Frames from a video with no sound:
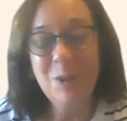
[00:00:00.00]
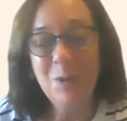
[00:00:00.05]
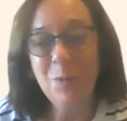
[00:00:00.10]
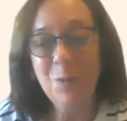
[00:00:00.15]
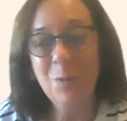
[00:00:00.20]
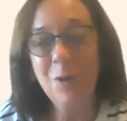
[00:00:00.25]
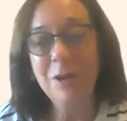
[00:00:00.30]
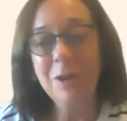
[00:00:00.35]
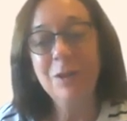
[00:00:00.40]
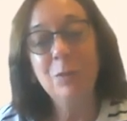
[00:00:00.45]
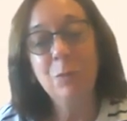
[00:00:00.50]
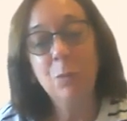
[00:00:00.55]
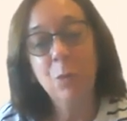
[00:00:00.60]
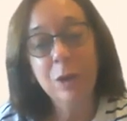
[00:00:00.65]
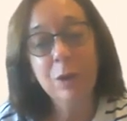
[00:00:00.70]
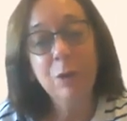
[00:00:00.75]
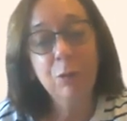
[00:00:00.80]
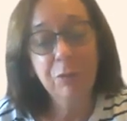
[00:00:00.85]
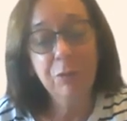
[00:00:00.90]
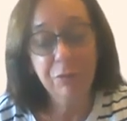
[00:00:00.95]
What
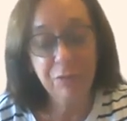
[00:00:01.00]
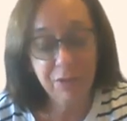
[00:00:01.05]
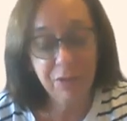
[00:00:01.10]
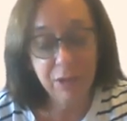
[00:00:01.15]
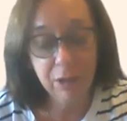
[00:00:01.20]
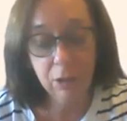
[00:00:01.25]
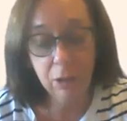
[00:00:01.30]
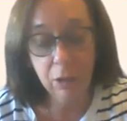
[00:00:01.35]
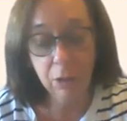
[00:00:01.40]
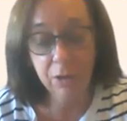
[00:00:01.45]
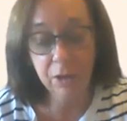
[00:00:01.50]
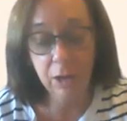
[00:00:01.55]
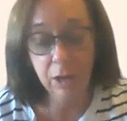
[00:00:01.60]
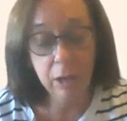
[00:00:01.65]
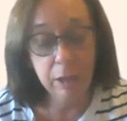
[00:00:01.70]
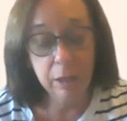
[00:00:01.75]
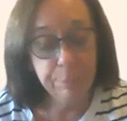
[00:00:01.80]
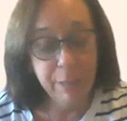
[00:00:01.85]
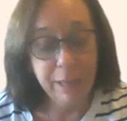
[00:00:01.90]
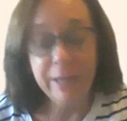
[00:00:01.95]
do you feel are the
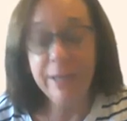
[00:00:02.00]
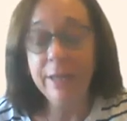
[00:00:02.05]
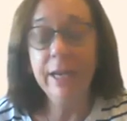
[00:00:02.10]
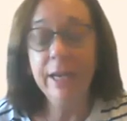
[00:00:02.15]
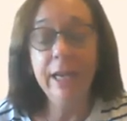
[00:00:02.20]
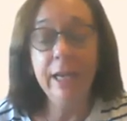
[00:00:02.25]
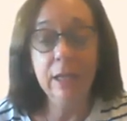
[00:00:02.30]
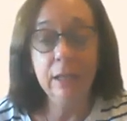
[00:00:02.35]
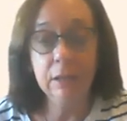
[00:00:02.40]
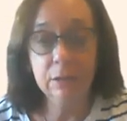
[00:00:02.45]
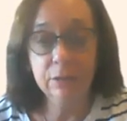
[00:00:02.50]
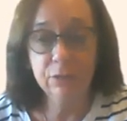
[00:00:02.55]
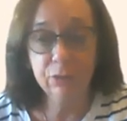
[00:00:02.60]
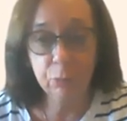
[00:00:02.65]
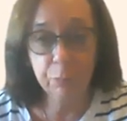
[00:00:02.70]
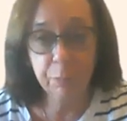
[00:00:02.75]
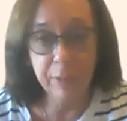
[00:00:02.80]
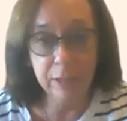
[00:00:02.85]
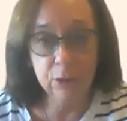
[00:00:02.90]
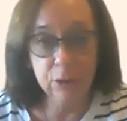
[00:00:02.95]
unmet needs for
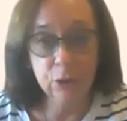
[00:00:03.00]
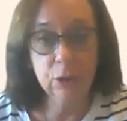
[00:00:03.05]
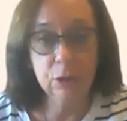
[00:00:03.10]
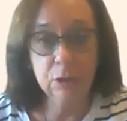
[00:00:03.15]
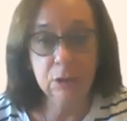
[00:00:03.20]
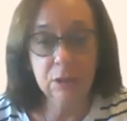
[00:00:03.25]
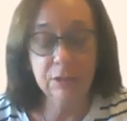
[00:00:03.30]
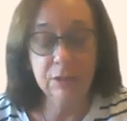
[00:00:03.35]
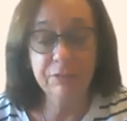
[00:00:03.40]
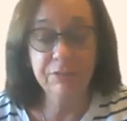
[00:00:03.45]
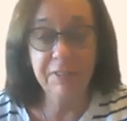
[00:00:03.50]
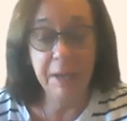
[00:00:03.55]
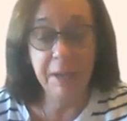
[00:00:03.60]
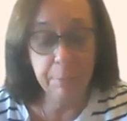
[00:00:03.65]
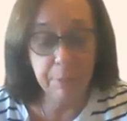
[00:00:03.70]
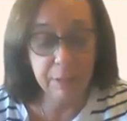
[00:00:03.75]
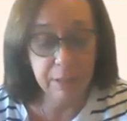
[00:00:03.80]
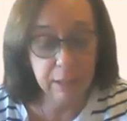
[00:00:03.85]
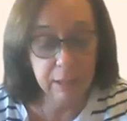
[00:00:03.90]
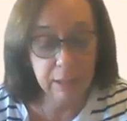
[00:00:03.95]
patients and
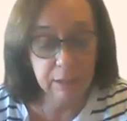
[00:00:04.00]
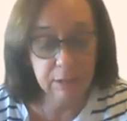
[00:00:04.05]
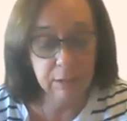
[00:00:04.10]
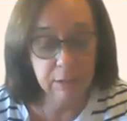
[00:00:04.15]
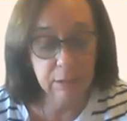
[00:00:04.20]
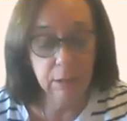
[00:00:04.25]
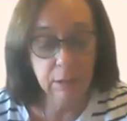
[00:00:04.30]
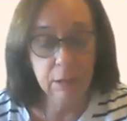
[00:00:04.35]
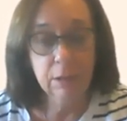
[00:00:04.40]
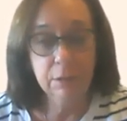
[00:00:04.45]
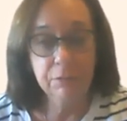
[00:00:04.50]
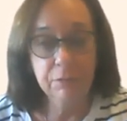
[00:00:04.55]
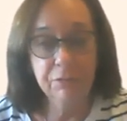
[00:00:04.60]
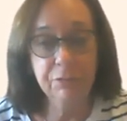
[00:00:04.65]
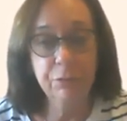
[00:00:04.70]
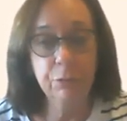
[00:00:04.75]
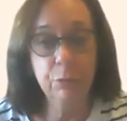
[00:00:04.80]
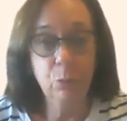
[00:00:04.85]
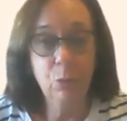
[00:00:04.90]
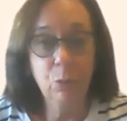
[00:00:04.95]
families
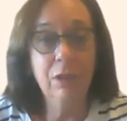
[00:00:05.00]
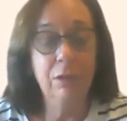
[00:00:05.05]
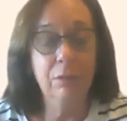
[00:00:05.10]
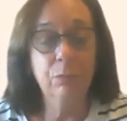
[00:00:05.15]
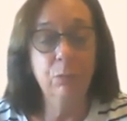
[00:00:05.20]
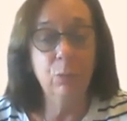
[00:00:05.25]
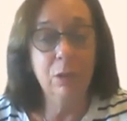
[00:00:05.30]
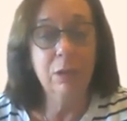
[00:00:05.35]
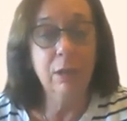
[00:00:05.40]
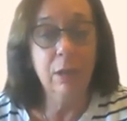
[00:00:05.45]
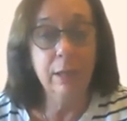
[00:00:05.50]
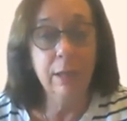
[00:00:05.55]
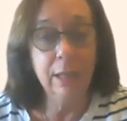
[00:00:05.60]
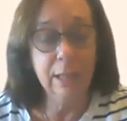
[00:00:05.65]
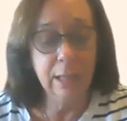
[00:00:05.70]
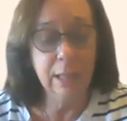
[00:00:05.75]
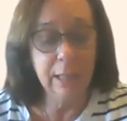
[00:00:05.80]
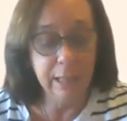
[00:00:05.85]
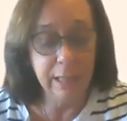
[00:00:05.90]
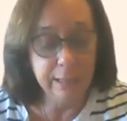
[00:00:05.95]
with the
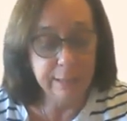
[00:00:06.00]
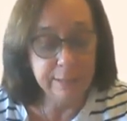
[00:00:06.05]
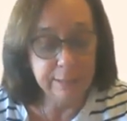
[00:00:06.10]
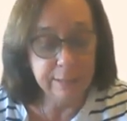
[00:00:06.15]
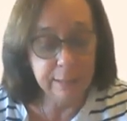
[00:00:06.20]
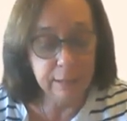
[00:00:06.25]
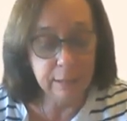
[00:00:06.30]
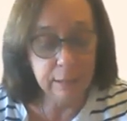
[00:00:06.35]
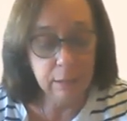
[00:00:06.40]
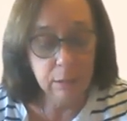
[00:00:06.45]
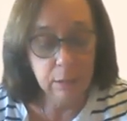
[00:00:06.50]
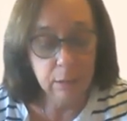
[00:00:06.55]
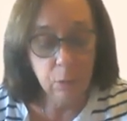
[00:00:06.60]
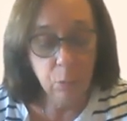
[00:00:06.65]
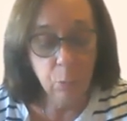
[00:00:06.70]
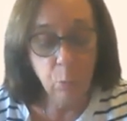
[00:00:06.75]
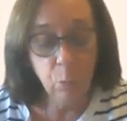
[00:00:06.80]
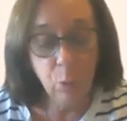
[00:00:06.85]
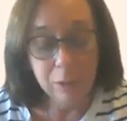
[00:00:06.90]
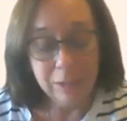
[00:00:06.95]
LLAD?
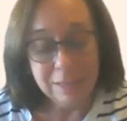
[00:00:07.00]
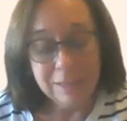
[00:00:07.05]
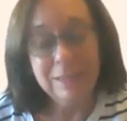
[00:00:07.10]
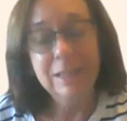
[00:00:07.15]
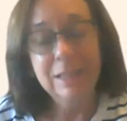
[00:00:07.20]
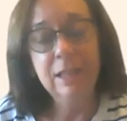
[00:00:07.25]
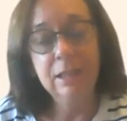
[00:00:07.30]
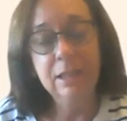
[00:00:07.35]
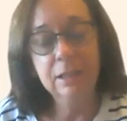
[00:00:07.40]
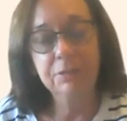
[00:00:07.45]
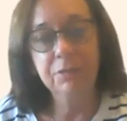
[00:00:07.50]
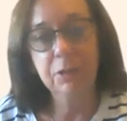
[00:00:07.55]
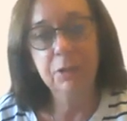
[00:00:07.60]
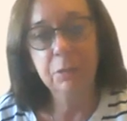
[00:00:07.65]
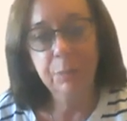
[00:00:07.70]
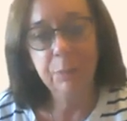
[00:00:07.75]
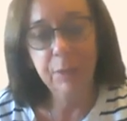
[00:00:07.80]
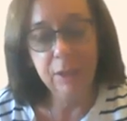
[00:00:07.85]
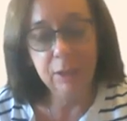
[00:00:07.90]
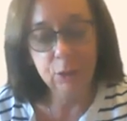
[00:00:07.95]
What is needed for the
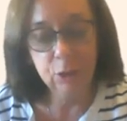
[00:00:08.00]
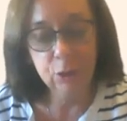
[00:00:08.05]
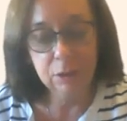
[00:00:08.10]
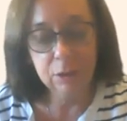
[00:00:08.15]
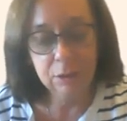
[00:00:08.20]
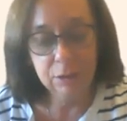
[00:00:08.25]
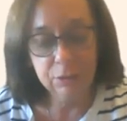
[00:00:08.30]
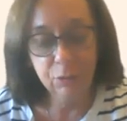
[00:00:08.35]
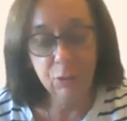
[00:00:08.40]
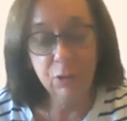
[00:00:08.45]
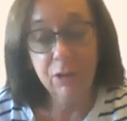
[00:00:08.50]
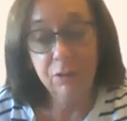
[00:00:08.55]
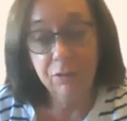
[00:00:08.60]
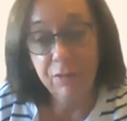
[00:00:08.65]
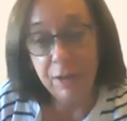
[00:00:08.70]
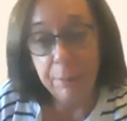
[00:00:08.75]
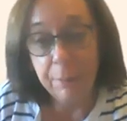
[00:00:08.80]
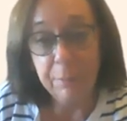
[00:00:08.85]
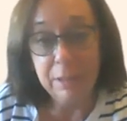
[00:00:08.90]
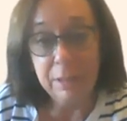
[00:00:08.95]
patients, for their
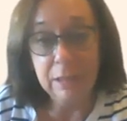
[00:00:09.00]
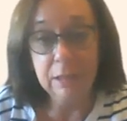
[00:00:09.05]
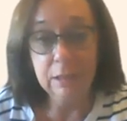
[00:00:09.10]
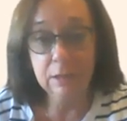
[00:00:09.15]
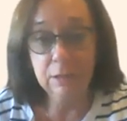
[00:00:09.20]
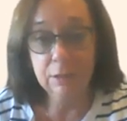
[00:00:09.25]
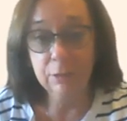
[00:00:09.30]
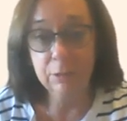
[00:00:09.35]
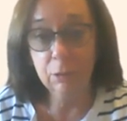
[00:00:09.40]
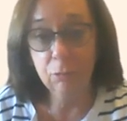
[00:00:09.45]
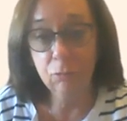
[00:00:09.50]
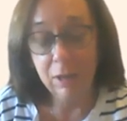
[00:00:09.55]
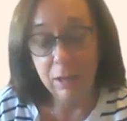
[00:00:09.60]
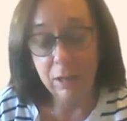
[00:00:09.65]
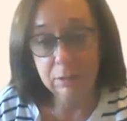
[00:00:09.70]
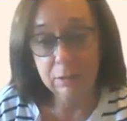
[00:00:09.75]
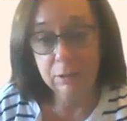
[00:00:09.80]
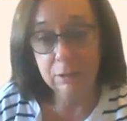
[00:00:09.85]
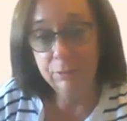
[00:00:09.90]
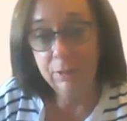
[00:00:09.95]
families
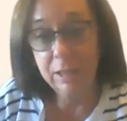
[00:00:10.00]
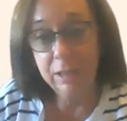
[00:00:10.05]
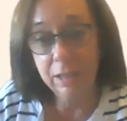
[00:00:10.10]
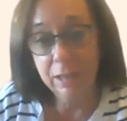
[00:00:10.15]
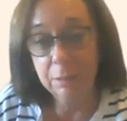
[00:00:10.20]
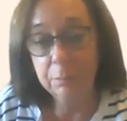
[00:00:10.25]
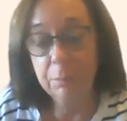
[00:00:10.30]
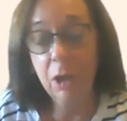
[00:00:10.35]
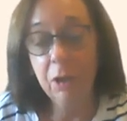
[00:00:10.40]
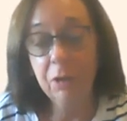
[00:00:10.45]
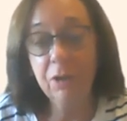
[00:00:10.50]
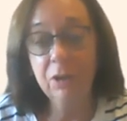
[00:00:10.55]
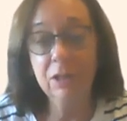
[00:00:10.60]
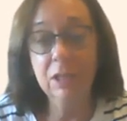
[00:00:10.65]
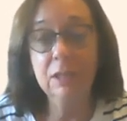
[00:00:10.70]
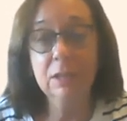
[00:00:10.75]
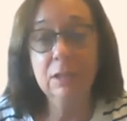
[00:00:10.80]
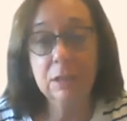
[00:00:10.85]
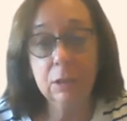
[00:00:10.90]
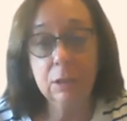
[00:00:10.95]
surrounding them, other
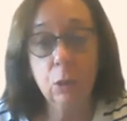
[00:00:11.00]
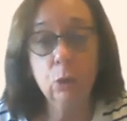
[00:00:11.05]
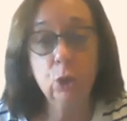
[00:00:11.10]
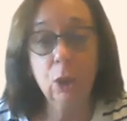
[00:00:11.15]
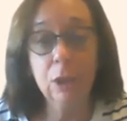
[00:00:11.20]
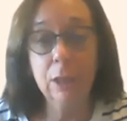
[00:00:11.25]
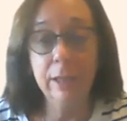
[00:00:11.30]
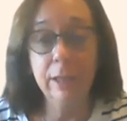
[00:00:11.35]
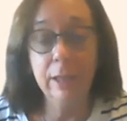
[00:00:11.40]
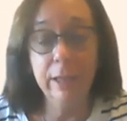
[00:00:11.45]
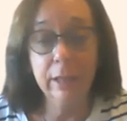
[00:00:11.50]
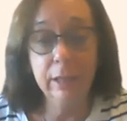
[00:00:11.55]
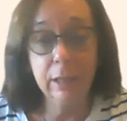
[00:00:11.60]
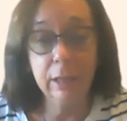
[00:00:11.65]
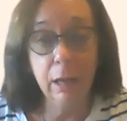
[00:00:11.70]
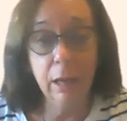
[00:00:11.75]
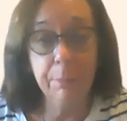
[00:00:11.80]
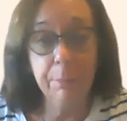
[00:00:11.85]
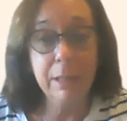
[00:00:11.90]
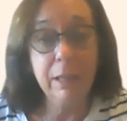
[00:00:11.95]
than social and
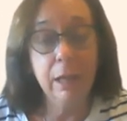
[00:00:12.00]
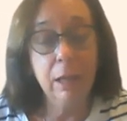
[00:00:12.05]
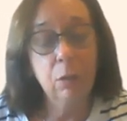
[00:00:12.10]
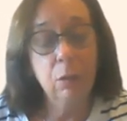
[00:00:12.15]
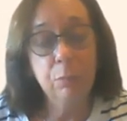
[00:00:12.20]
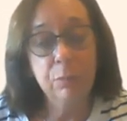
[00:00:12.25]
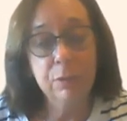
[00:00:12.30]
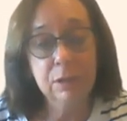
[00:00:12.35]
economic help?